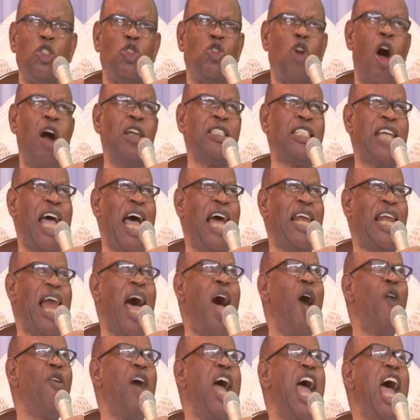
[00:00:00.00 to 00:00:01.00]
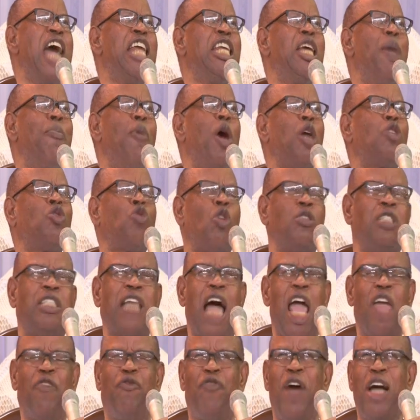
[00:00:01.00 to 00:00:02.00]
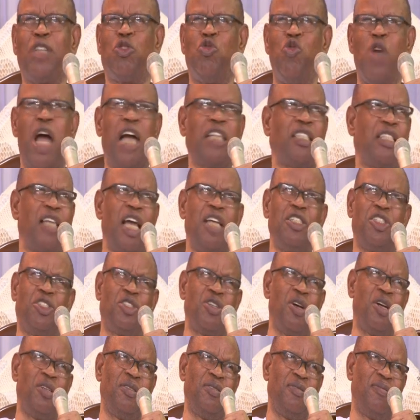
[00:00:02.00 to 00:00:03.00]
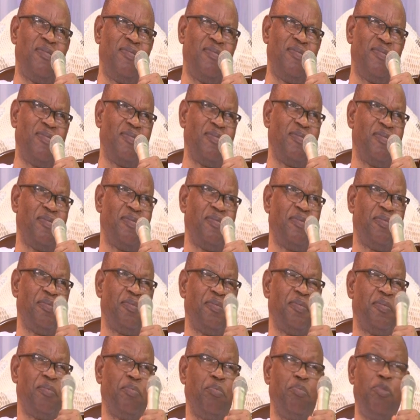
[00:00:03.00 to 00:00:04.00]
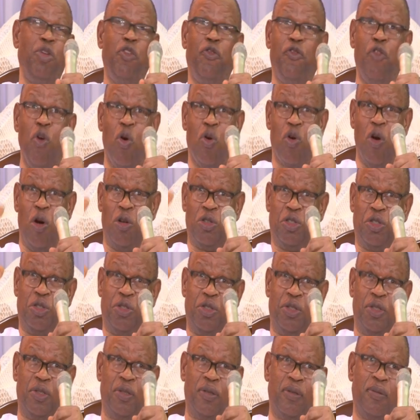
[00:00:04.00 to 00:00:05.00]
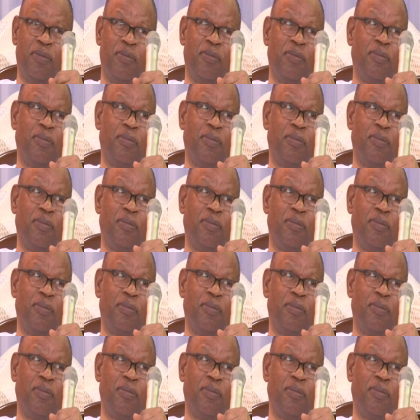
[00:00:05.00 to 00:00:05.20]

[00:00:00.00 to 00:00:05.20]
Don't allow anybody to divert your attention. Be focused.